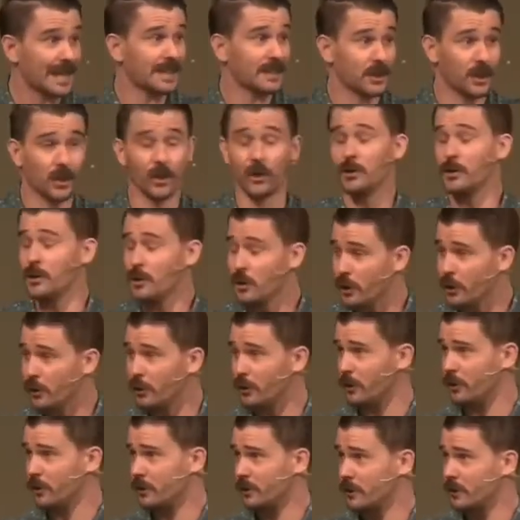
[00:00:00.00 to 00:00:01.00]
That's good
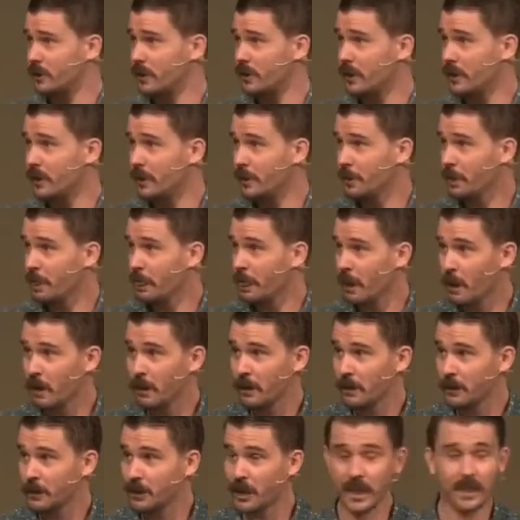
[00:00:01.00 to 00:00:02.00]
news.
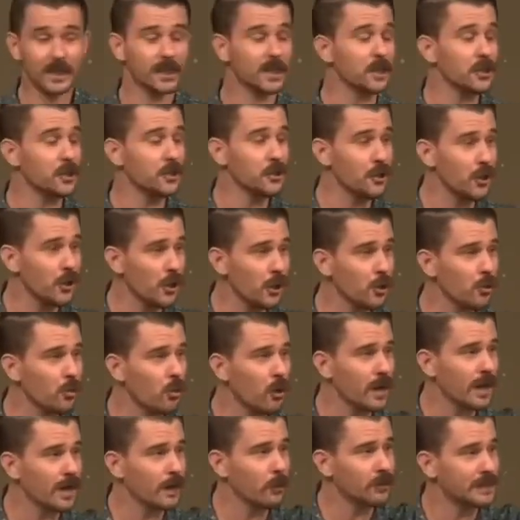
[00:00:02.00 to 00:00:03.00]
Jesus knew
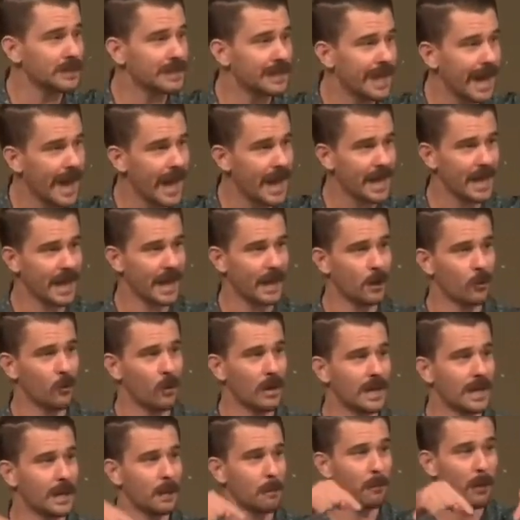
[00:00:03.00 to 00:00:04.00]
what he was getting
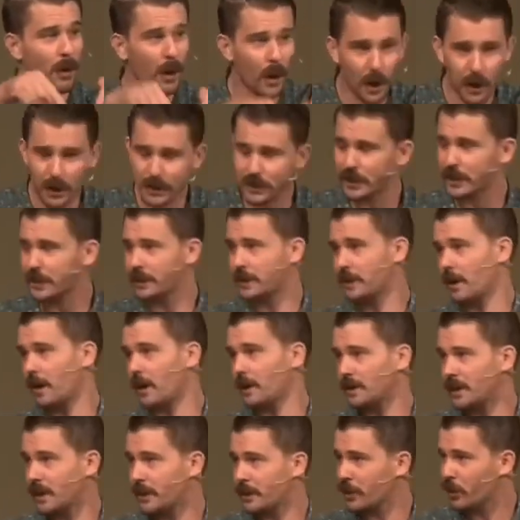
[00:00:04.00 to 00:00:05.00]
when he purchased
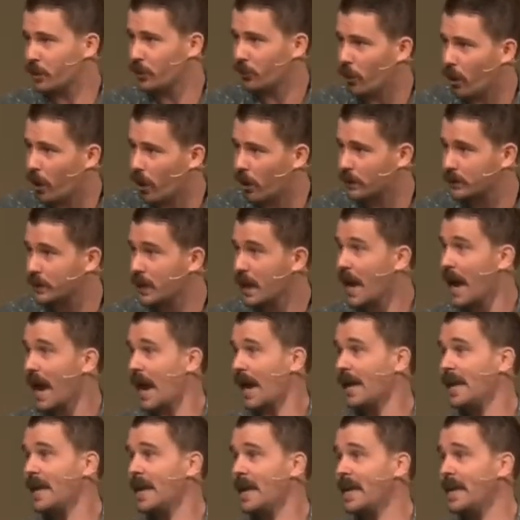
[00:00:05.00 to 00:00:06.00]
us at the cross,
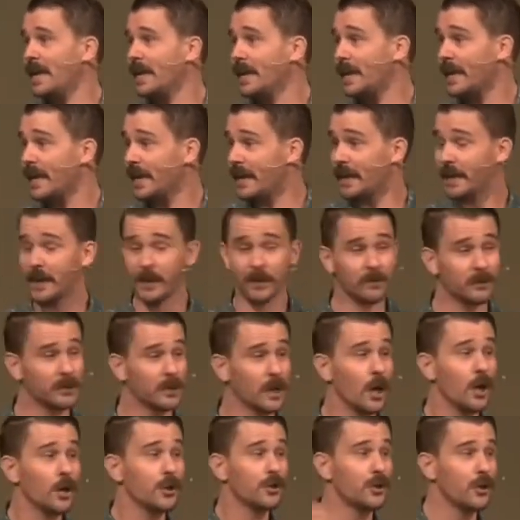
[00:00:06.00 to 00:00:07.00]
and he
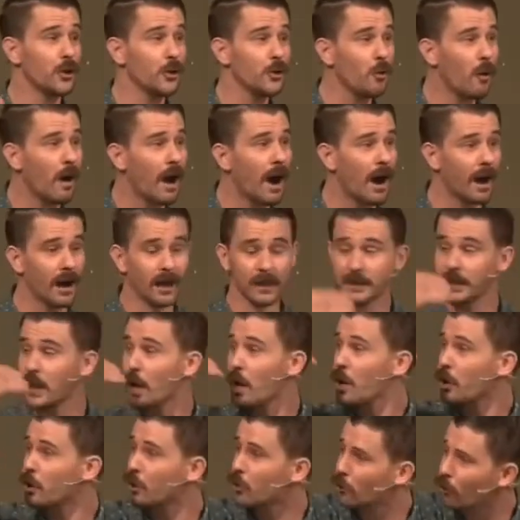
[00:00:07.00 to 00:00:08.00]
gives to us
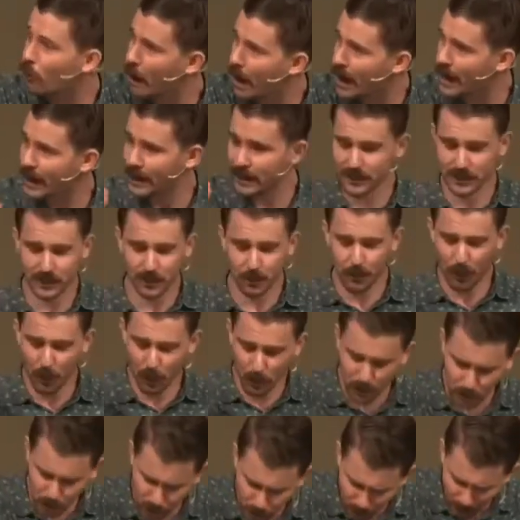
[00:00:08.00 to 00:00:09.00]
grace
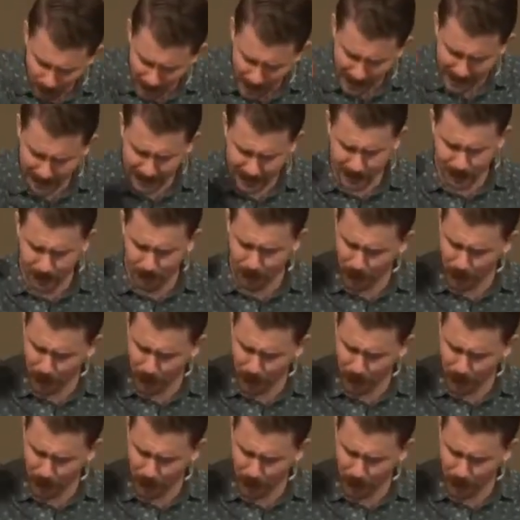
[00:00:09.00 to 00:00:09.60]
upon grace